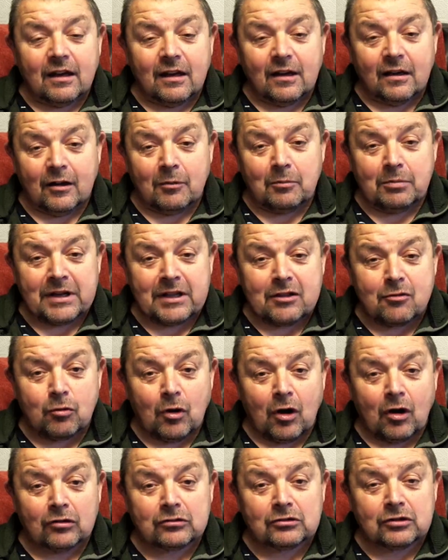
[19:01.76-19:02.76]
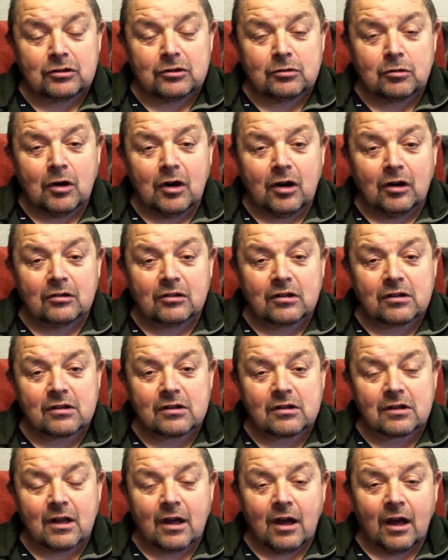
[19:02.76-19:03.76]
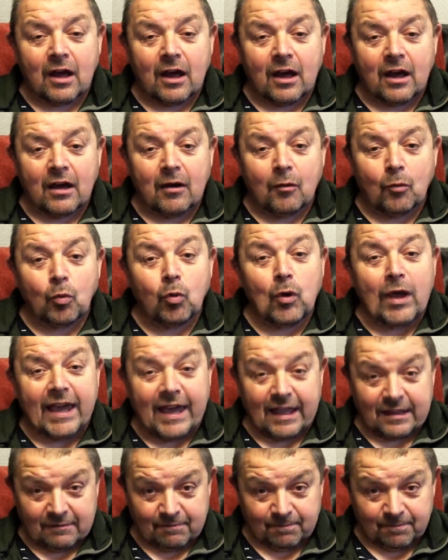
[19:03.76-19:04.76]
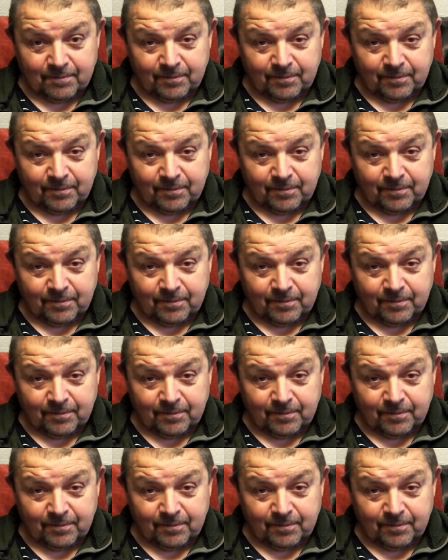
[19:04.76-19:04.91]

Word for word: uh, Bridgewater towards uh, Wigan.